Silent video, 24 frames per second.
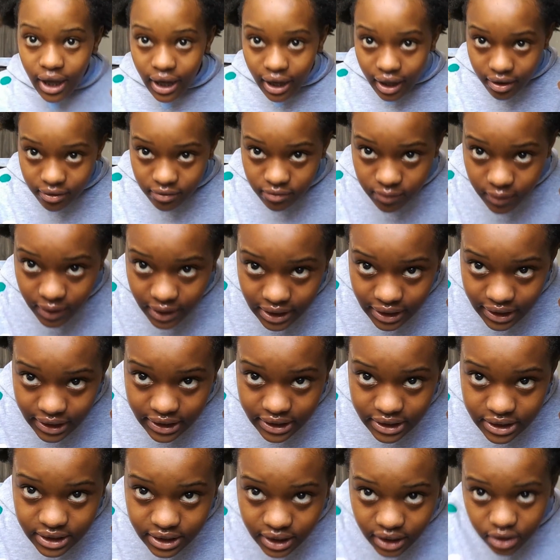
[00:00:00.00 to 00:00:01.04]
I'm
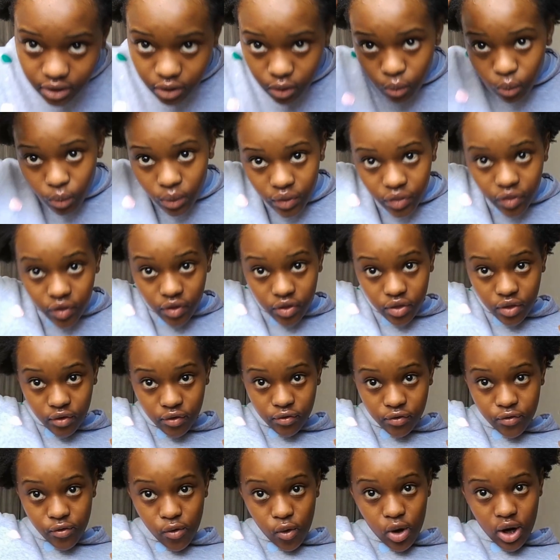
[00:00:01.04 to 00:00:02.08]
finally done with the
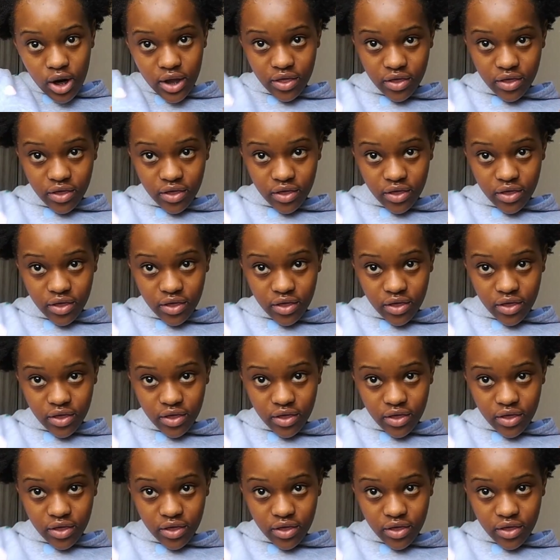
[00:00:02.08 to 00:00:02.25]
four